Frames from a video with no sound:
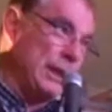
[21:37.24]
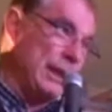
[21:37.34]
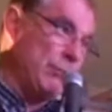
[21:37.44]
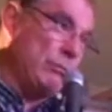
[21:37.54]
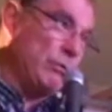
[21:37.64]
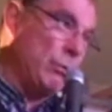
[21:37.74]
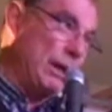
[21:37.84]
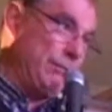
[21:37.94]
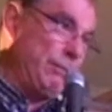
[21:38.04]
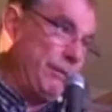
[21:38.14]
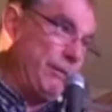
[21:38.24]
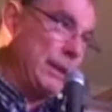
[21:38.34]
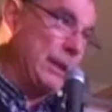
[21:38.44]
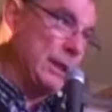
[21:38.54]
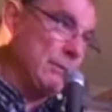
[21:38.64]
you can get one for
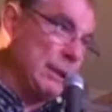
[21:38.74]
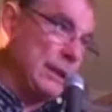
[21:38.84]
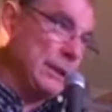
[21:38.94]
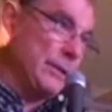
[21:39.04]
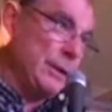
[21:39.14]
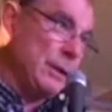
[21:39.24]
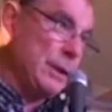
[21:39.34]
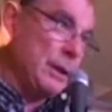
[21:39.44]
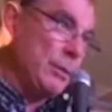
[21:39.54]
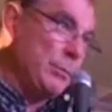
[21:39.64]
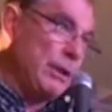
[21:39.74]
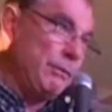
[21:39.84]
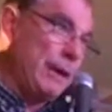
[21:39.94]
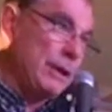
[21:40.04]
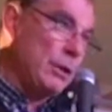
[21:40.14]
$150. Right. But in
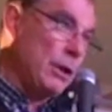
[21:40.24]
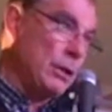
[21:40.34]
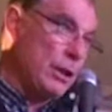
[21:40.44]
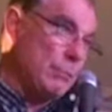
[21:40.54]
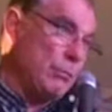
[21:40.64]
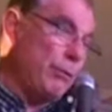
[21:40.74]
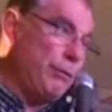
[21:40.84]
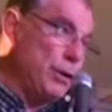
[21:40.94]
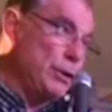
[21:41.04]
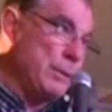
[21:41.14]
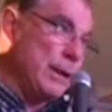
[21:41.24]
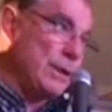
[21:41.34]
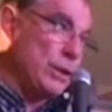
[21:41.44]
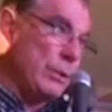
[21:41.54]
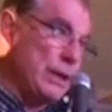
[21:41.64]
fact, a lot of them are refused because
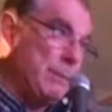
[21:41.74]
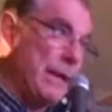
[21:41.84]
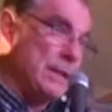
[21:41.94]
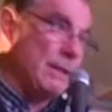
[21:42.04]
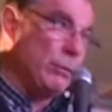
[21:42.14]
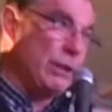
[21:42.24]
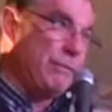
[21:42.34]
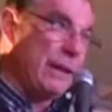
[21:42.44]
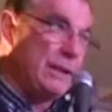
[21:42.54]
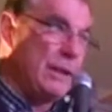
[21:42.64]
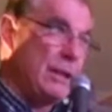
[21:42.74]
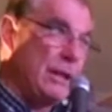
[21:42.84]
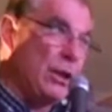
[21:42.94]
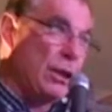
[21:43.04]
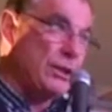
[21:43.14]
they're too expensive. Well, in fact,
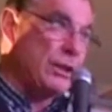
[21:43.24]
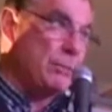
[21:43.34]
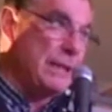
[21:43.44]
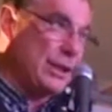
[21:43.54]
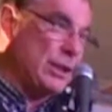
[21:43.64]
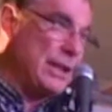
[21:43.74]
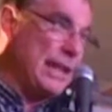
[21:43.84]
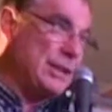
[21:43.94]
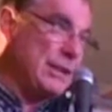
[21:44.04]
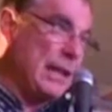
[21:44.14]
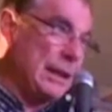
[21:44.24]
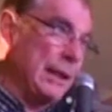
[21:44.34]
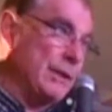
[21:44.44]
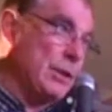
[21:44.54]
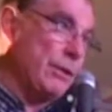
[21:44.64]
the cost of them is actually next to
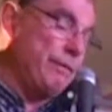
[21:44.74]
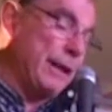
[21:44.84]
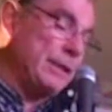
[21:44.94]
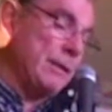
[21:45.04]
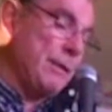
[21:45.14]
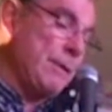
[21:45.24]
nothing. So in fact,